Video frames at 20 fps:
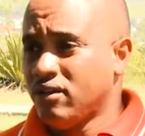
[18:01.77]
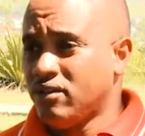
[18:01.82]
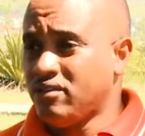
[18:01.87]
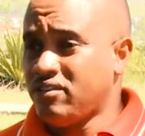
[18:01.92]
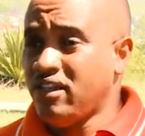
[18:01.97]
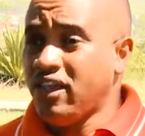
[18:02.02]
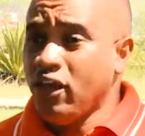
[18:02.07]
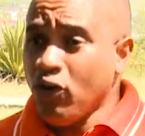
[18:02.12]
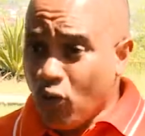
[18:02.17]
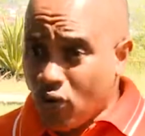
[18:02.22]

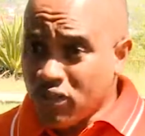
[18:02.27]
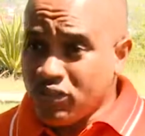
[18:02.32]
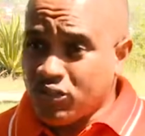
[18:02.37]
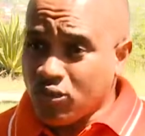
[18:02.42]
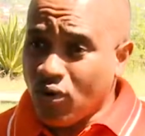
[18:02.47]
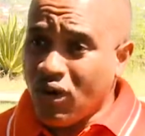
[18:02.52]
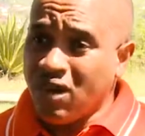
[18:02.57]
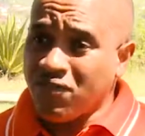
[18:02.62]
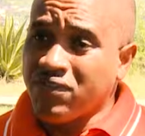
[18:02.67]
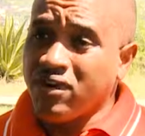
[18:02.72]
They
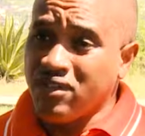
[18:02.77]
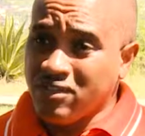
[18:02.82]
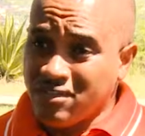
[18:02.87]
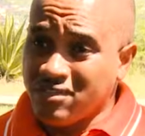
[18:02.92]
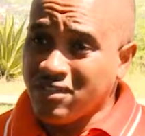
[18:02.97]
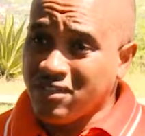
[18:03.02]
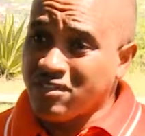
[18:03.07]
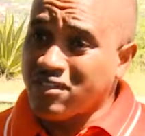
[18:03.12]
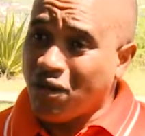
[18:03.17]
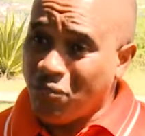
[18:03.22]
also
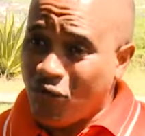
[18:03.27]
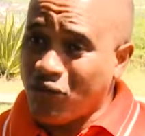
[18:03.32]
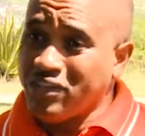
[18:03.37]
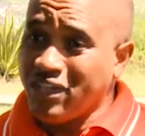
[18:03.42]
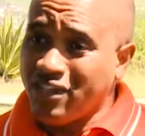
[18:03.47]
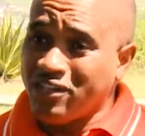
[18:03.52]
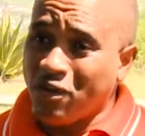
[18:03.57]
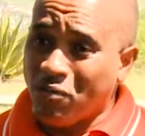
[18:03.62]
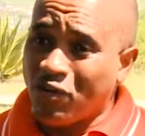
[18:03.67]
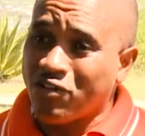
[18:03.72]
concerns about
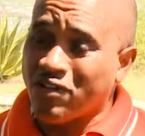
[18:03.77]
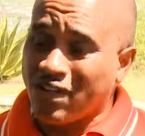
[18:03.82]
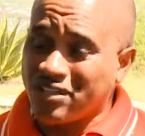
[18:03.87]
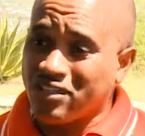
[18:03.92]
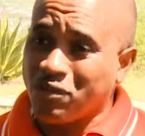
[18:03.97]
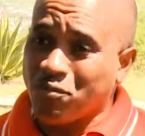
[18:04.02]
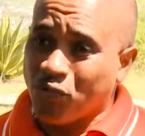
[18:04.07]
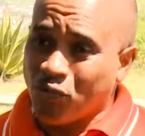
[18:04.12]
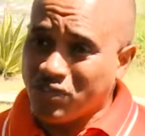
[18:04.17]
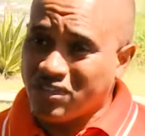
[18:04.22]
their
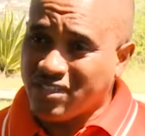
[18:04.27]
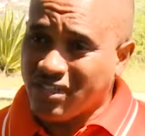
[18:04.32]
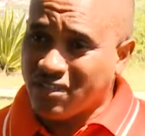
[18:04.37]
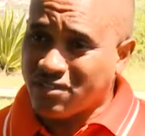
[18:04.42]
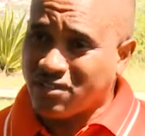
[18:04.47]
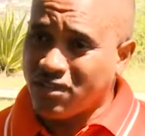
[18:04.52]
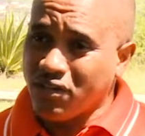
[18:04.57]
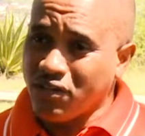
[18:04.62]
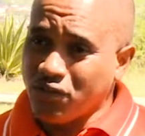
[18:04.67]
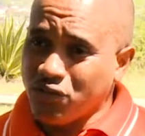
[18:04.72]
democratic
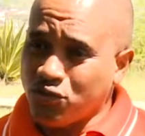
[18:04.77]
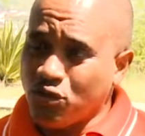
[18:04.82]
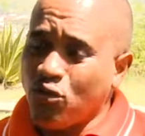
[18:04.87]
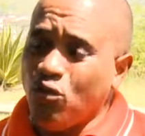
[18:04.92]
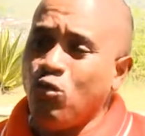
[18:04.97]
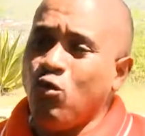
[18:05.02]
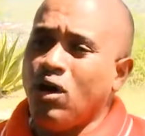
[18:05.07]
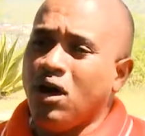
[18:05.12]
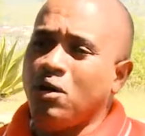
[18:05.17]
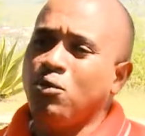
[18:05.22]
process. So
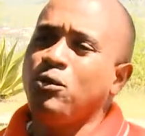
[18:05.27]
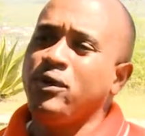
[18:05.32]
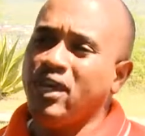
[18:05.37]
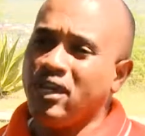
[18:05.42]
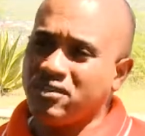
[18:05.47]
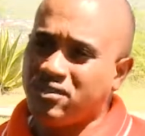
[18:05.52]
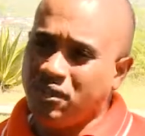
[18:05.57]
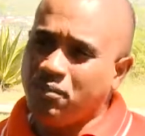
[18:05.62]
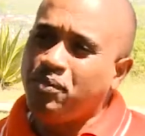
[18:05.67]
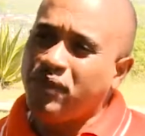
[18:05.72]
who are we
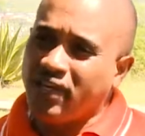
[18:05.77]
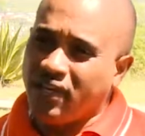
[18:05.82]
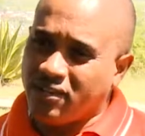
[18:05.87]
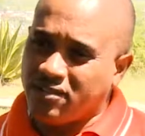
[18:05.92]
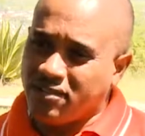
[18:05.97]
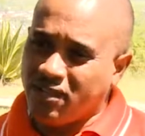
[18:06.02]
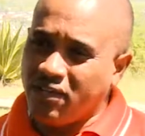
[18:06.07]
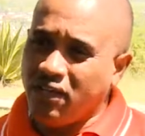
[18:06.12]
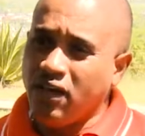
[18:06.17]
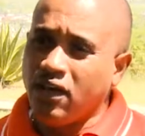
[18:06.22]
as the
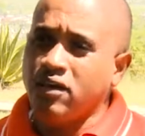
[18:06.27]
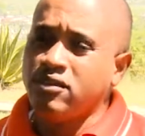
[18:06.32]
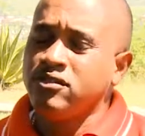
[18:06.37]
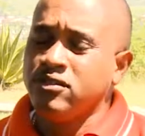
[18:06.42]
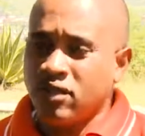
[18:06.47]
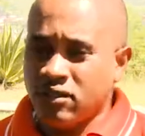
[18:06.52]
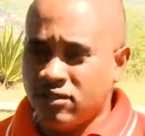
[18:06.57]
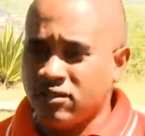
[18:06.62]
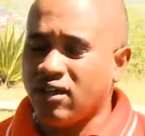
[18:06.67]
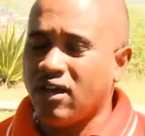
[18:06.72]
PSA
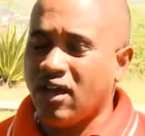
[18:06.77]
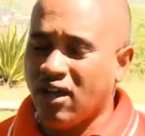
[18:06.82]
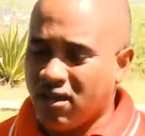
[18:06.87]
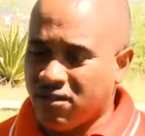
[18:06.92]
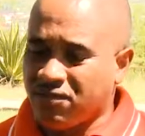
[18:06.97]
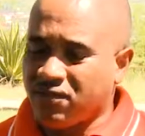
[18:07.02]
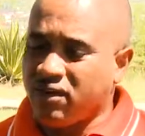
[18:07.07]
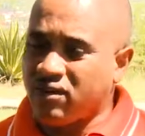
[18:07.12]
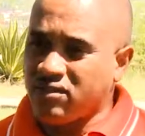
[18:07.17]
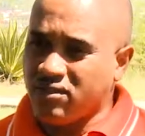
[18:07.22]
not to
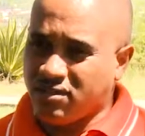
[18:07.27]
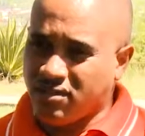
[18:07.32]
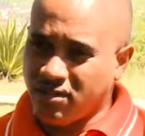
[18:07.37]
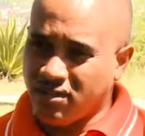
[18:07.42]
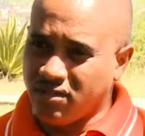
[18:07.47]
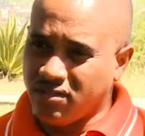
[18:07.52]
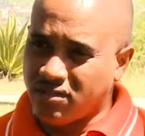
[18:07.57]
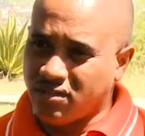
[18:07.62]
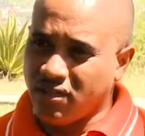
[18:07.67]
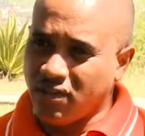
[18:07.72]
have
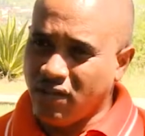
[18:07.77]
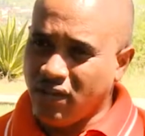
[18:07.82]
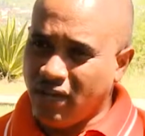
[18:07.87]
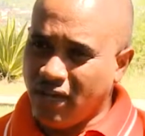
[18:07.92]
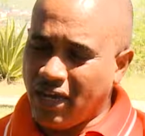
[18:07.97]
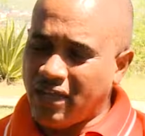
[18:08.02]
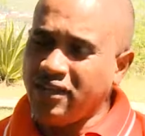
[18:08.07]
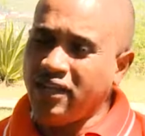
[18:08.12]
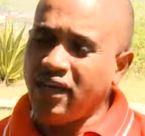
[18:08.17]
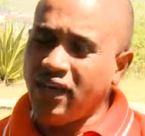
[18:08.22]
concerns?
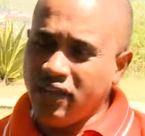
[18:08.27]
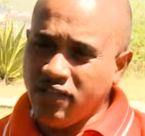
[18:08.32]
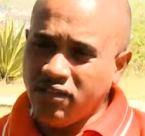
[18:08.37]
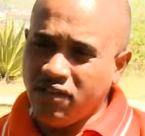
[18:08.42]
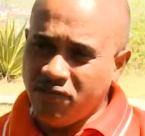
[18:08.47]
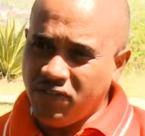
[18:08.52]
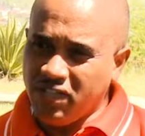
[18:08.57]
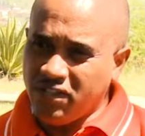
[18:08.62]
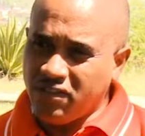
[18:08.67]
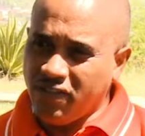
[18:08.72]
At the end
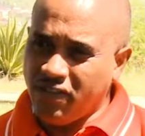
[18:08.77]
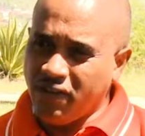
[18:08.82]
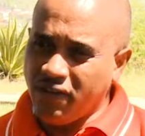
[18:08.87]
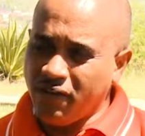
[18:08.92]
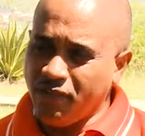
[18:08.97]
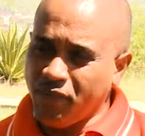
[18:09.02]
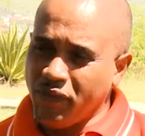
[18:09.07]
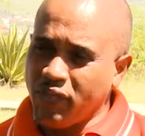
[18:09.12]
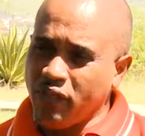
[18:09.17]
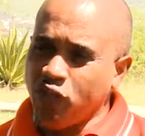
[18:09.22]
of the day,
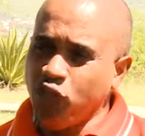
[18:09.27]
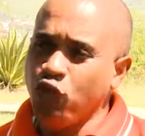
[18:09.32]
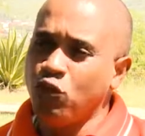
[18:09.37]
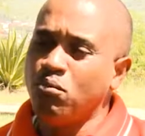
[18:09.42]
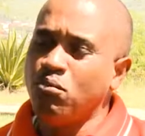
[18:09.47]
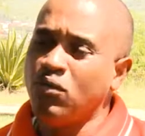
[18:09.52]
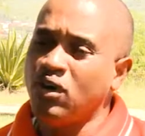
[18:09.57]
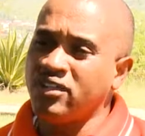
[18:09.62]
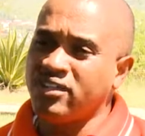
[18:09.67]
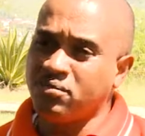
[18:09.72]
you
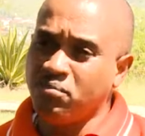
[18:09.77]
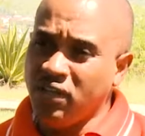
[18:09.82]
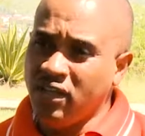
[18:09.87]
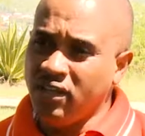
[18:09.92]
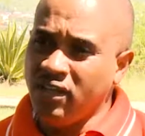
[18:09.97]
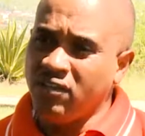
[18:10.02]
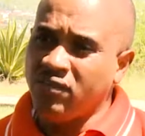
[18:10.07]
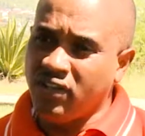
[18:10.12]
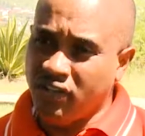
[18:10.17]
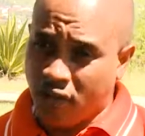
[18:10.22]
must
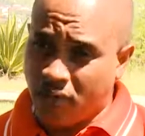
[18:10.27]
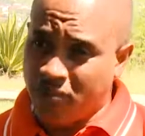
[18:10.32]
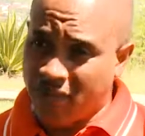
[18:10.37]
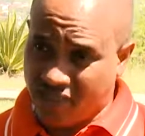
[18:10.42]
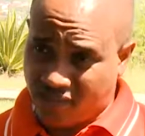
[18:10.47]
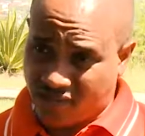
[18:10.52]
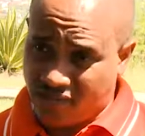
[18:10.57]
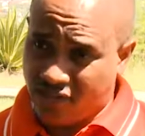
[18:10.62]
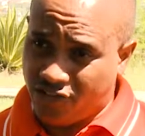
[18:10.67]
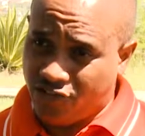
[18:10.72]
believe in your
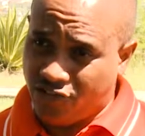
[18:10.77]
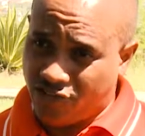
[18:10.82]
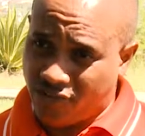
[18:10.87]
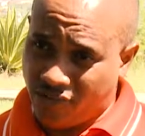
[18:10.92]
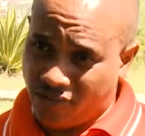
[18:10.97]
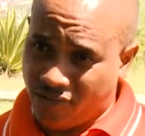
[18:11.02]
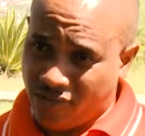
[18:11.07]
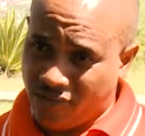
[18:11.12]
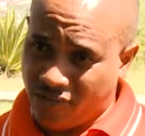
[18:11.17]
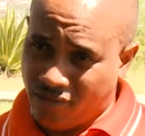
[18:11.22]
message.
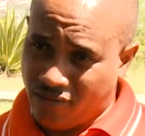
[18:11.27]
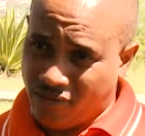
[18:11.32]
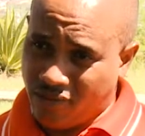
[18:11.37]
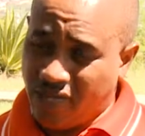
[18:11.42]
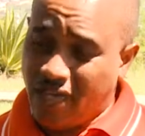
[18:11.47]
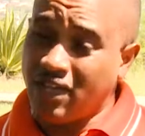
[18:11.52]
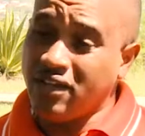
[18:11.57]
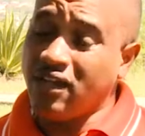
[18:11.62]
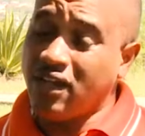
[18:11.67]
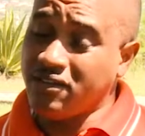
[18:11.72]

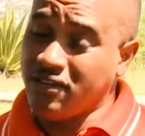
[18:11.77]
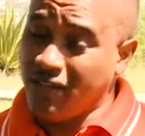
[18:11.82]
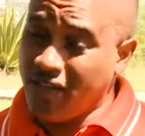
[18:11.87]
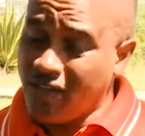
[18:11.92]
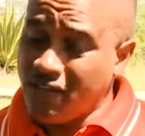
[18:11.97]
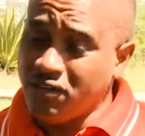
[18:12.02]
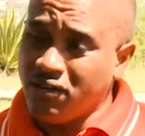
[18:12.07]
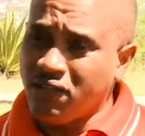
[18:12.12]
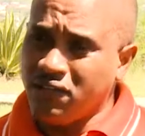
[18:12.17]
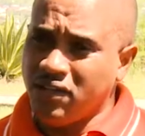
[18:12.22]
And at the
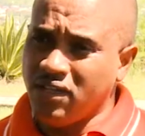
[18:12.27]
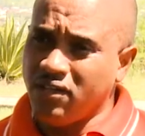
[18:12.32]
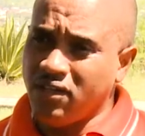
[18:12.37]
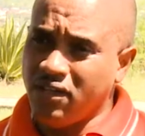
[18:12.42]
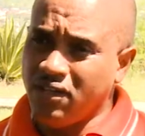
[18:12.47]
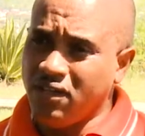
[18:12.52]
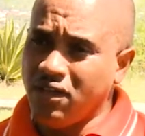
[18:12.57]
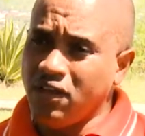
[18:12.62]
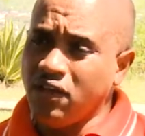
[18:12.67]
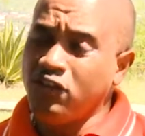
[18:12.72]
end of the
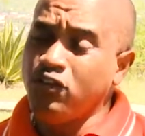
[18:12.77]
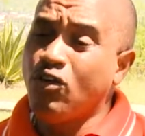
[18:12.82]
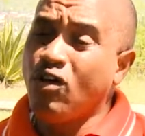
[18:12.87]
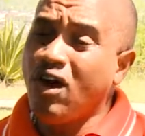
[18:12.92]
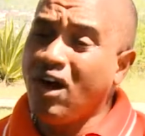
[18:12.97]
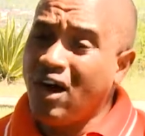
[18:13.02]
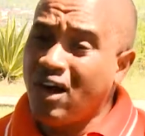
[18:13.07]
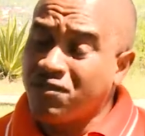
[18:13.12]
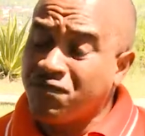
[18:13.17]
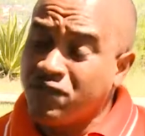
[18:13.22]
day, you
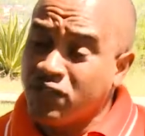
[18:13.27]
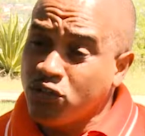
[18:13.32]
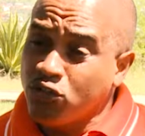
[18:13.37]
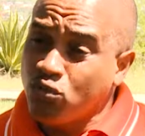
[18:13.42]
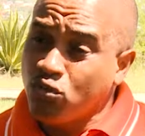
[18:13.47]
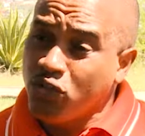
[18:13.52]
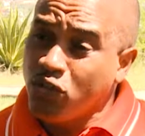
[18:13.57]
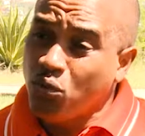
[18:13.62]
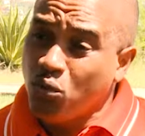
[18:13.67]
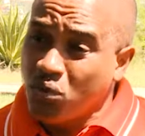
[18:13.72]
have to
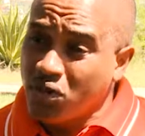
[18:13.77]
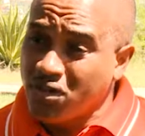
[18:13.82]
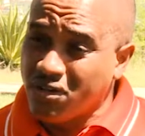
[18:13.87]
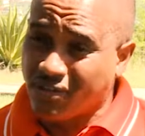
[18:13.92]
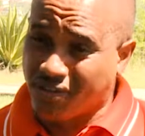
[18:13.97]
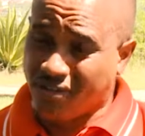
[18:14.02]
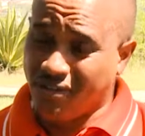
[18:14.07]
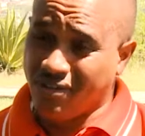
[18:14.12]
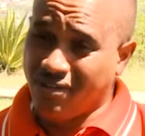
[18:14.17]
do the work.